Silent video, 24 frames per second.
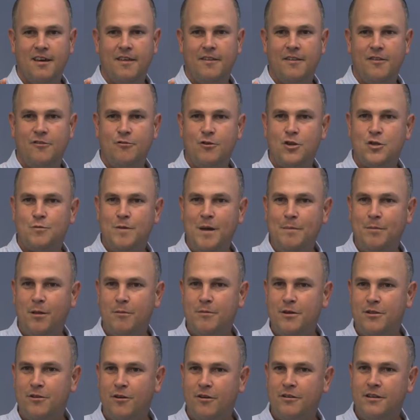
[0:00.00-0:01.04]
The Jewish people are
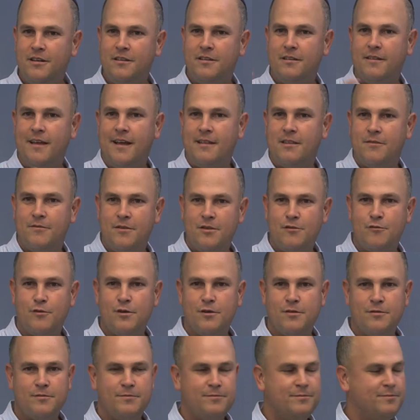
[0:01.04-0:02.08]
returning to the land of Israel.
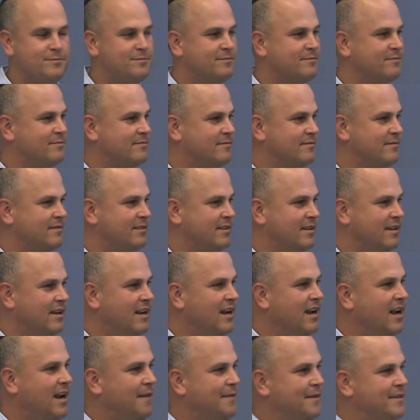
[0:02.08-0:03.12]

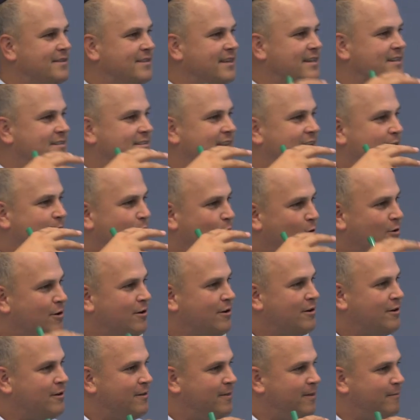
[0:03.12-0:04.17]
The Six Day War,
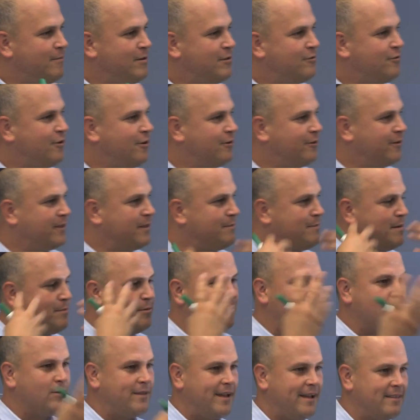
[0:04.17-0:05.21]
they return to the
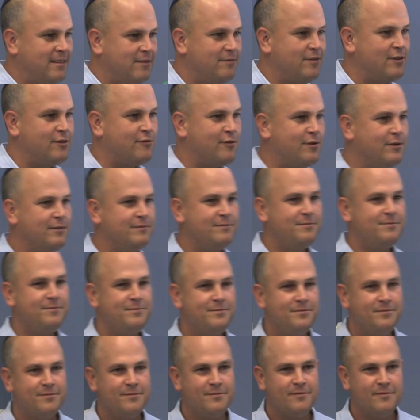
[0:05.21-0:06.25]
biblical land of Israel.
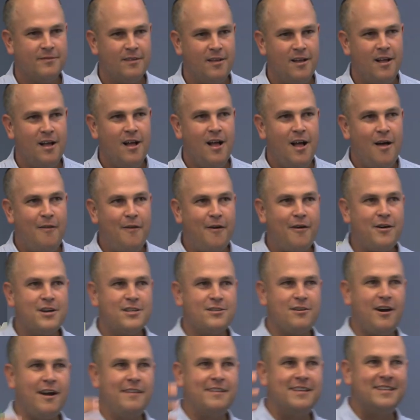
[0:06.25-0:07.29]
They are
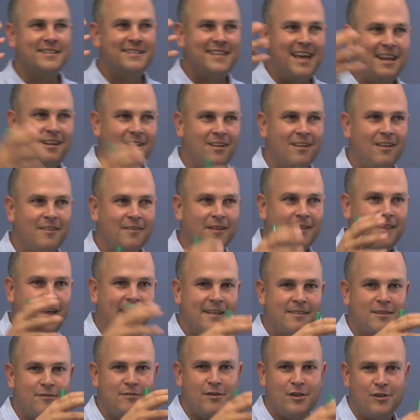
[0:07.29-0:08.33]
starting to settle the
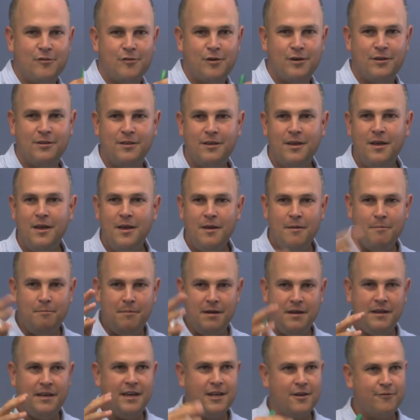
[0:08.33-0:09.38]
land of Israel,
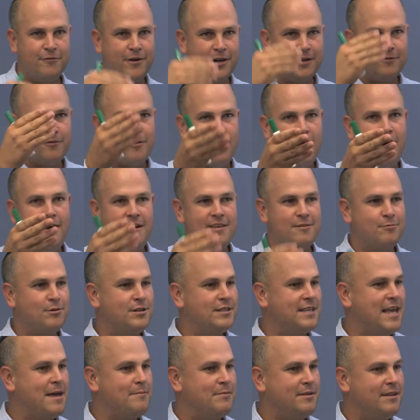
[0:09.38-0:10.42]
meaning in front of our eyes what is
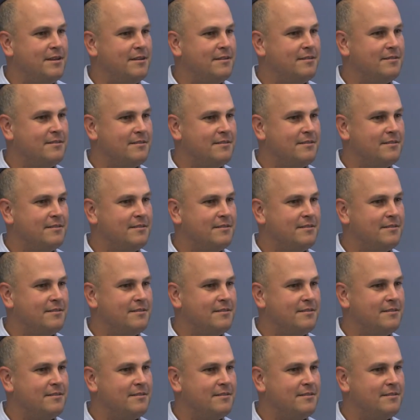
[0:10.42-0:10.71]
happening?